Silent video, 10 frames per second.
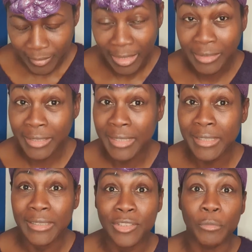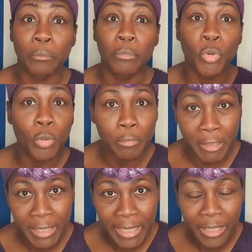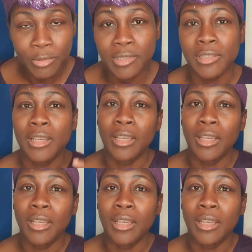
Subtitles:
and leading to more breakouts,